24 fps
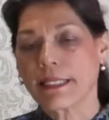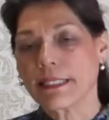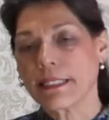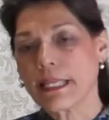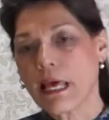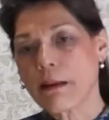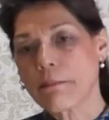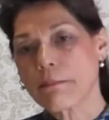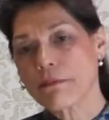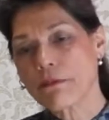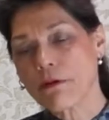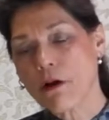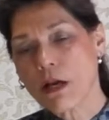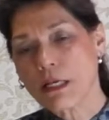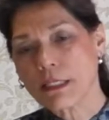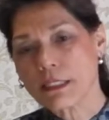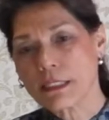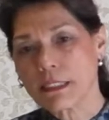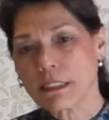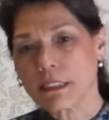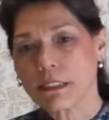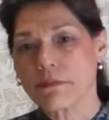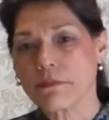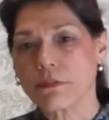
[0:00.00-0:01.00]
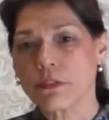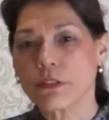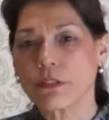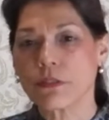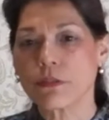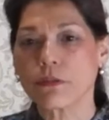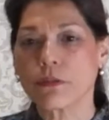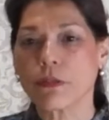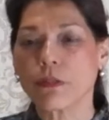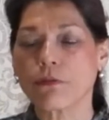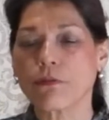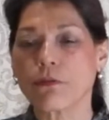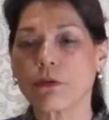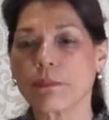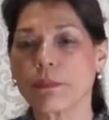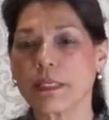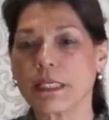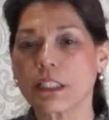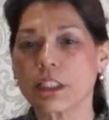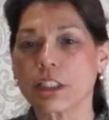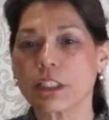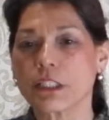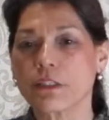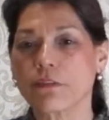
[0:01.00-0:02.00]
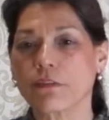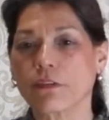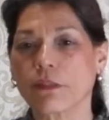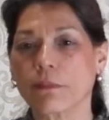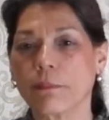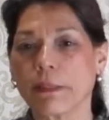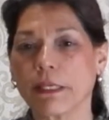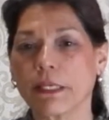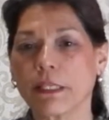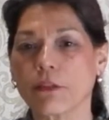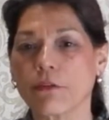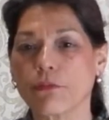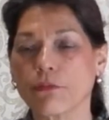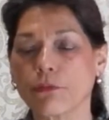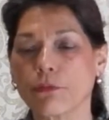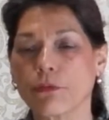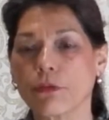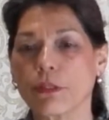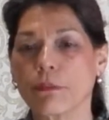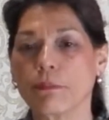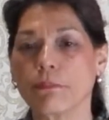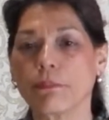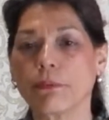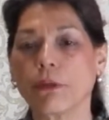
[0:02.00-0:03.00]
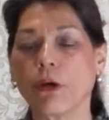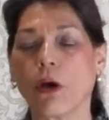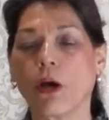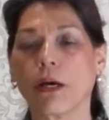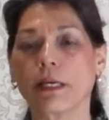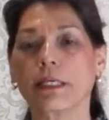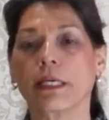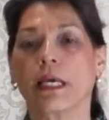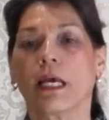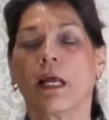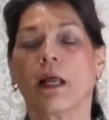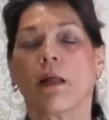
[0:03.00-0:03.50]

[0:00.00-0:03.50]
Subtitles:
in that process of 2 to 3 minutes just flipping through the book,